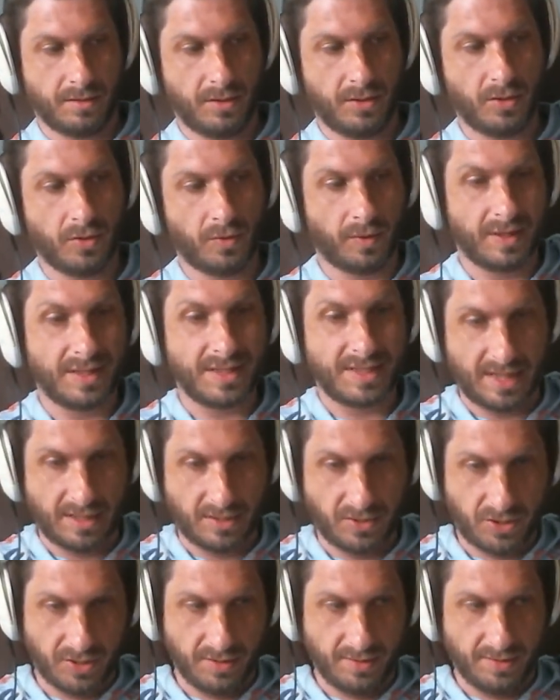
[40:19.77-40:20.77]
your
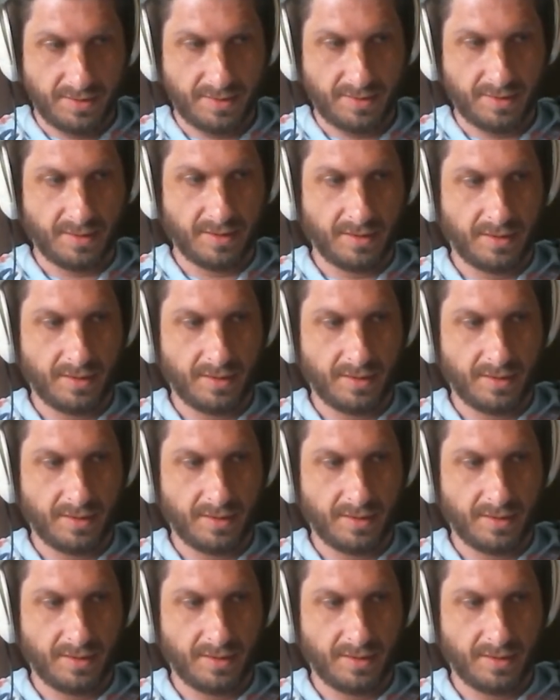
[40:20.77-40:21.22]
intentions